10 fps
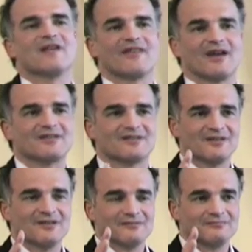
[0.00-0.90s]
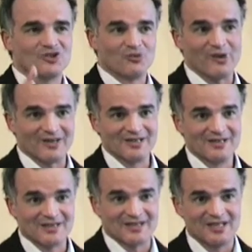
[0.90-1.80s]
that
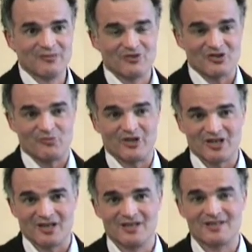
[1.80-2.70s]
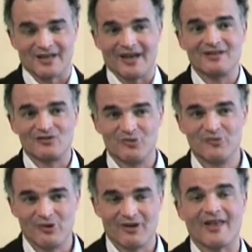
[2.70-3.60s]
companies keep the specialists and the
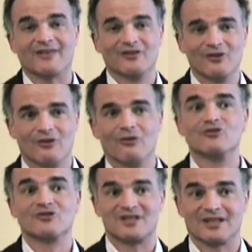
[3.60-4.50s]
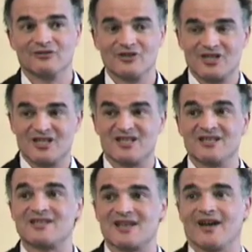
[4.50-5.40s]
people that know all those technologies
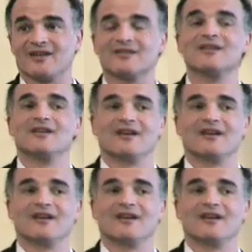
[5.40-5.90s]
inside.